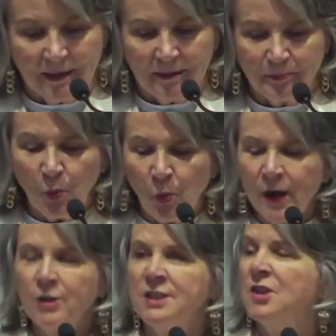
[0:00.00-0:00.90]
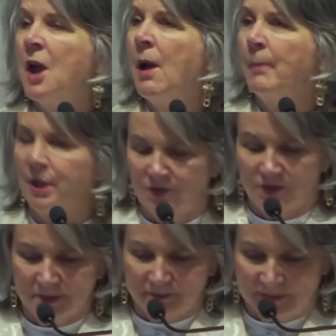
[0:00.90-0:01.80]
But where is
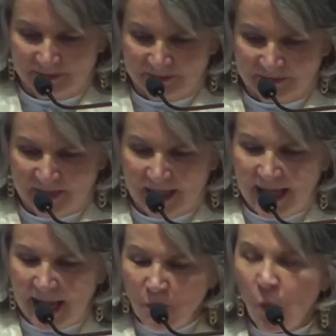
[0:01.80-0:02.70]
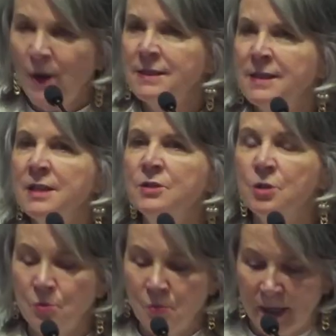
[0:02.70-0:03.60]
Thomas? And what is he
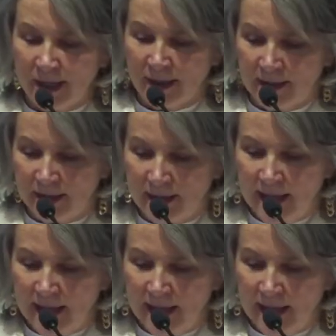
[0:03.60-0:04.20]
doing